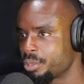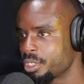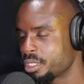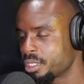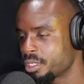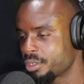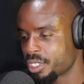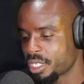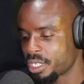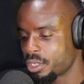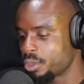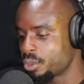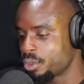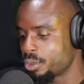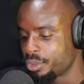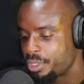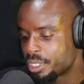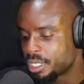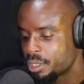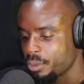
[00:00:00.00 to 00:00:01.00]
but there's like a
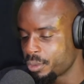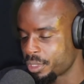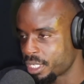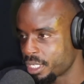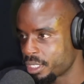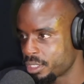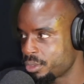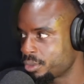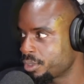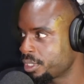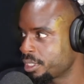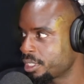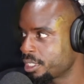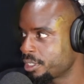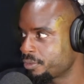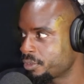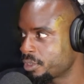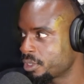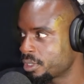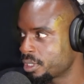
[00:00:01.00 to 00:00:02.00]
whole thing with like
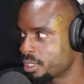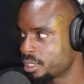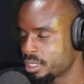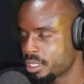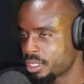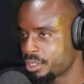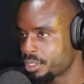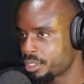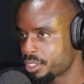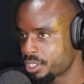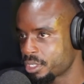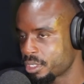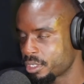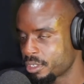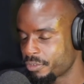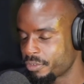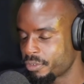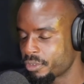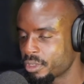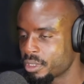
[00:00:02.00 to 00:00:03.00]
Unilever and all this
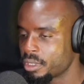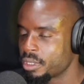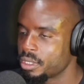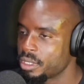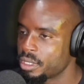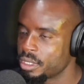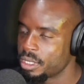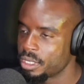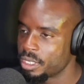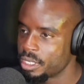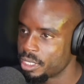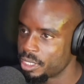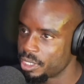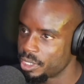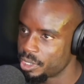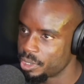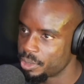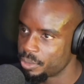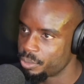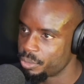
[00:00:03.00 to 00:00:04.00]
stuff.
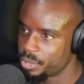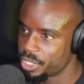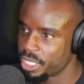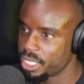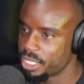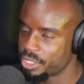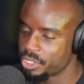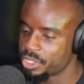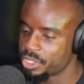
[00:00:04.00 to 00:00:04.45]
Um, but yeah,